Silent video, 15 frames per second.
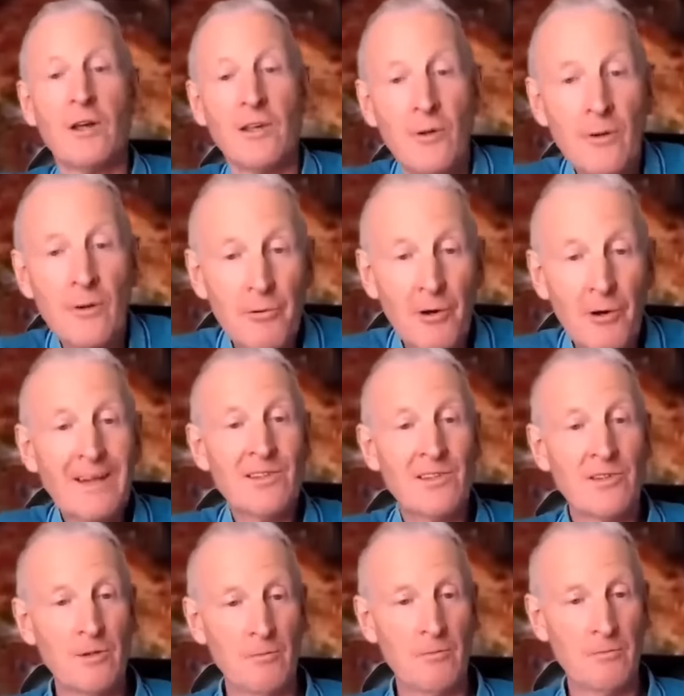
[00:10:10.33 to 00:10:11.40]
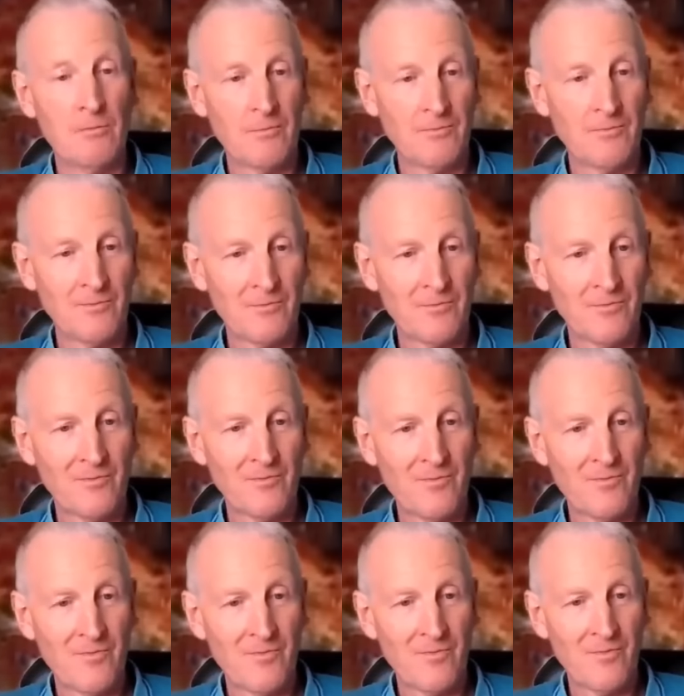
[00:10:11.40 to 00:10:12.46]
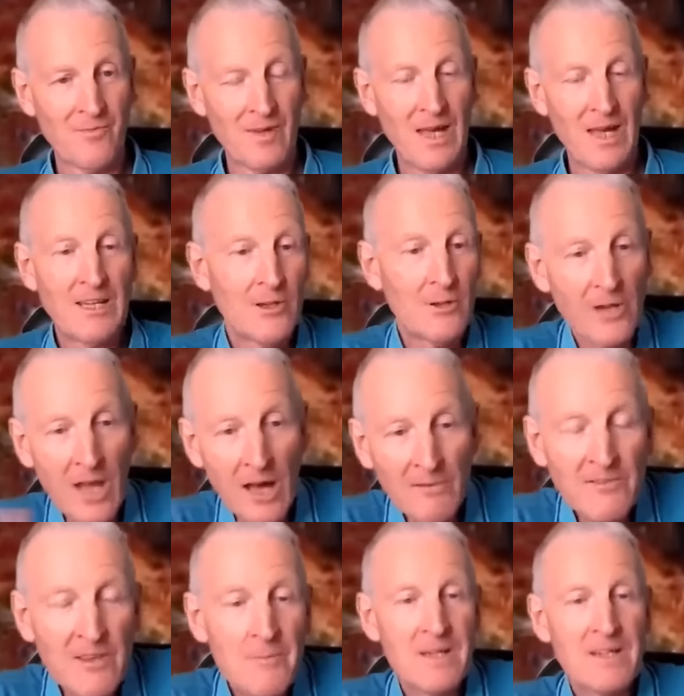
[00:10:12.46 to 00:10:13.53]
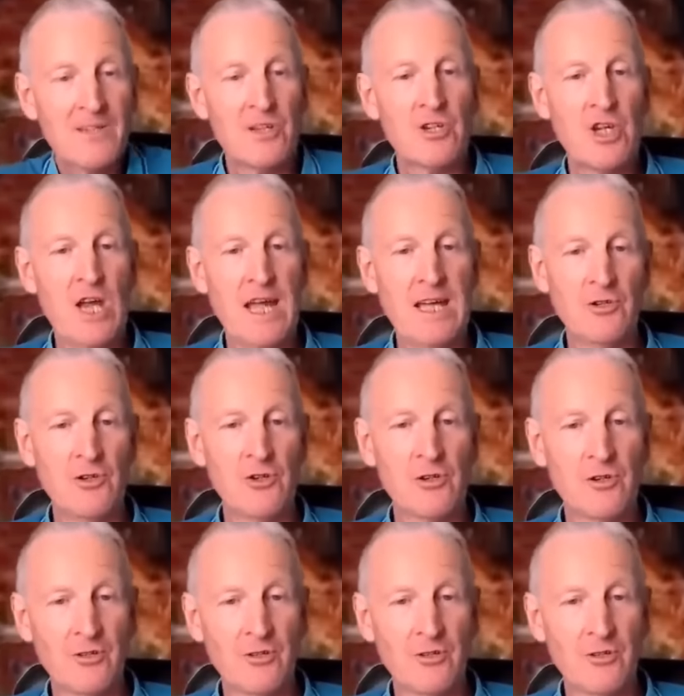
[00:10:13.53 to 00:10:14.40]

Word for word: You embrace them and you love them into change.